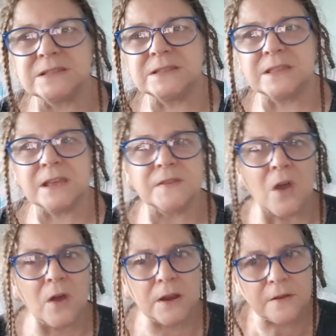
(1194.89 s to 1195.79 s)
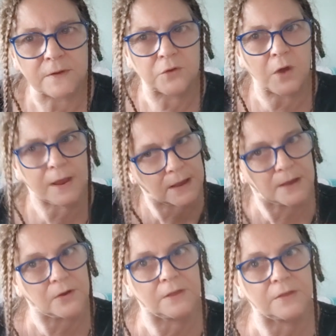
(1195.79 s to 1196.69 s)
there's kind of a grey
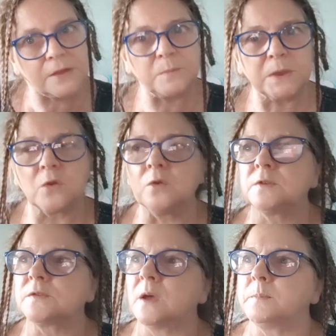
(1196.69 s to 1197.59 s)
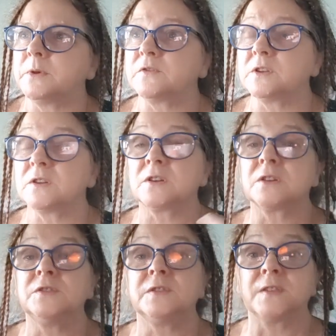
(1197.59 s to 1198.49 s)
area there because a person
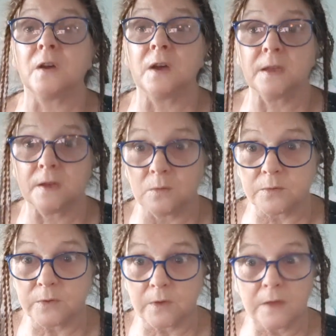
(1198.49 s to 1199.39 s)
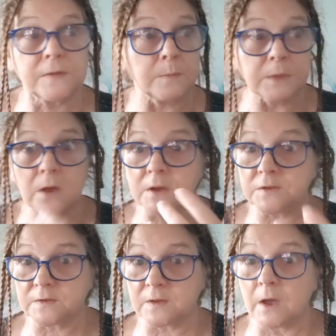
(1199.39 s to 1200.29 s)
can desire health. That's something I
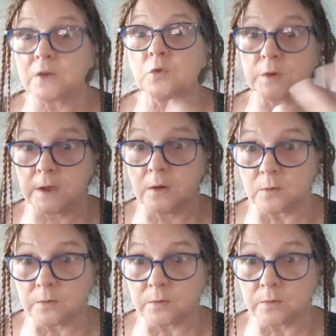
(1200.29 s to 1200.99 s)
desire, good health.